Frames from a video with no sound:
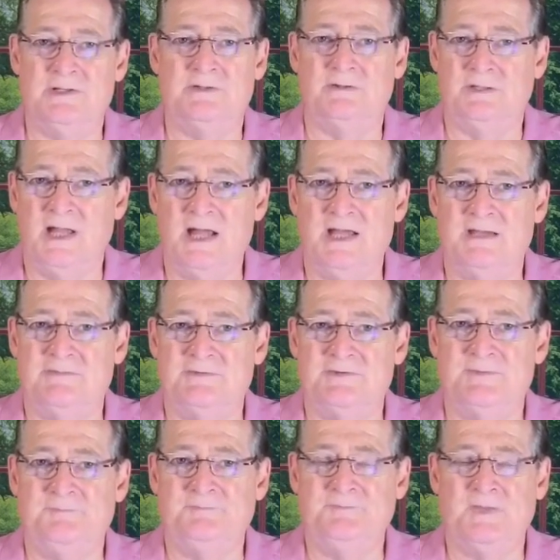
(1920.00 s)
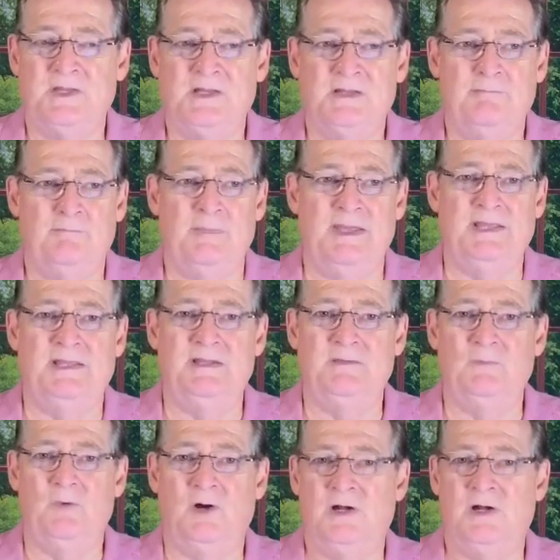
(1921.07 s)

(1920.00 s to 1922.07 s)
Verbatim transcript: their lives, making